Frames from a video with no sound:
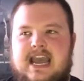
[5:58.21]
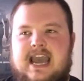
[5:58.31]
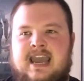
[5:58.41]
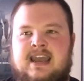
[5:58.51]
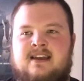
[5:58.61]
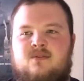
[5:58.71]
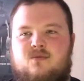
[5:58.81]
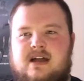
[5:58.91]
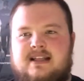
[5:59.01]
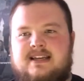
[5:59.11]
and
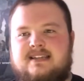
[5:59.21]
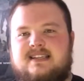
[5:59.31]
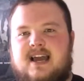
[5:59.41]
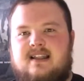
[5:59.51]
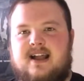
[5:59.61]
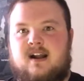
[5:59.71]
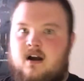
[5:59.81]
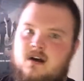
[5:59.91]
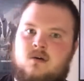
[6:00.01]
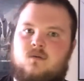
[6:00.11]
while it is kind of like,
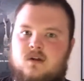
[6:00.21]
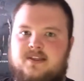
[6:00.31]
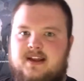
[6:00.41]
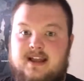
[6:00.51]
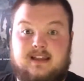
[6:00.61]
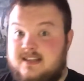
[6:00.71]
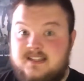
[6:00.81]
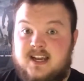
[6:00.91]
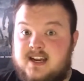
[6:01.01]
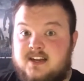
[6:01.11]
oh, well, at least
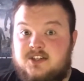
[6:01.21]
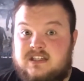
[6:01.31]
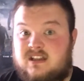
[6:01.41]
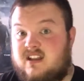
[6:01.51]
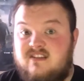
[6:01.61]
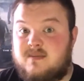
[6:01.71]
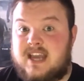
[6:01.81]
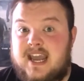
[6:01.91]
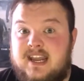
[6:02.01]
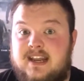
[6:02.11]
they didn't just leave me
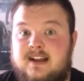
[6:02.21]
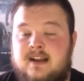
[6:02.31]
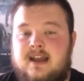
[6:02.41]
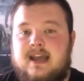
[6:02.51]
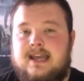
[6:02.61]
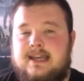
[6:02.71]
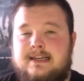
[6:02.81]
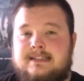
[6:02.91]
hanging, it